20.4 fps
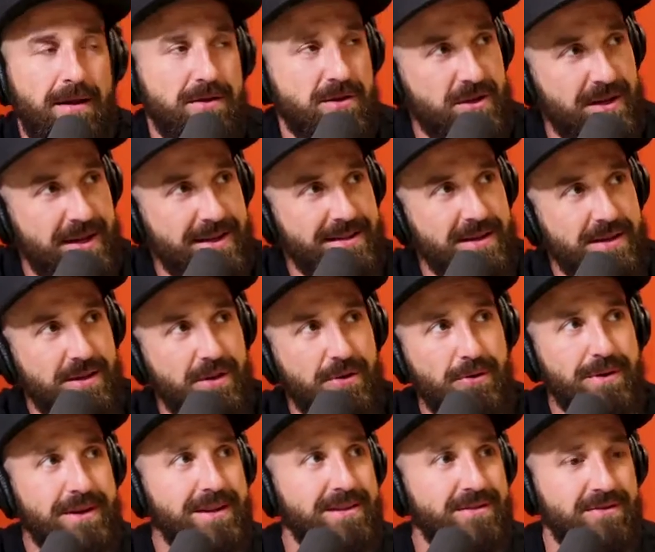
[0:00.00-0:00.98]
Should I tell you
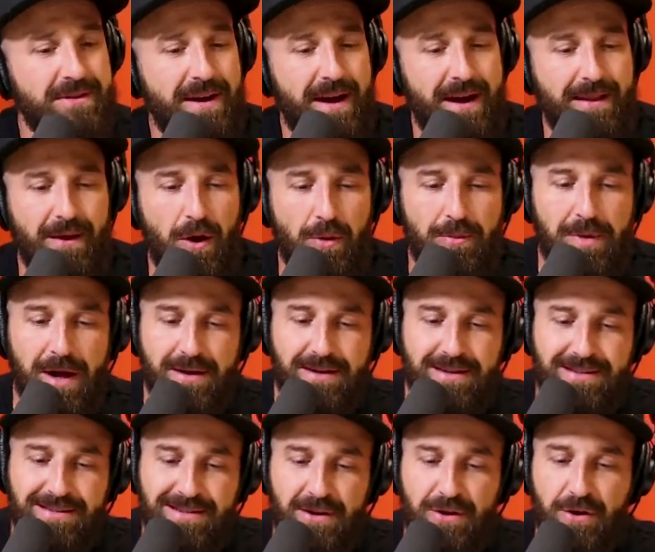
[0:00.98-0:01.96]
who it is or not? No, I'm not
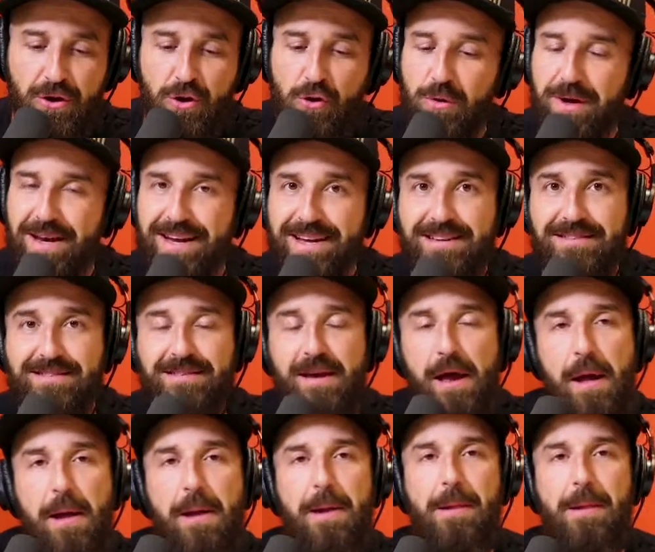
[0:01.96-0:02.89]
going to tell you who it is.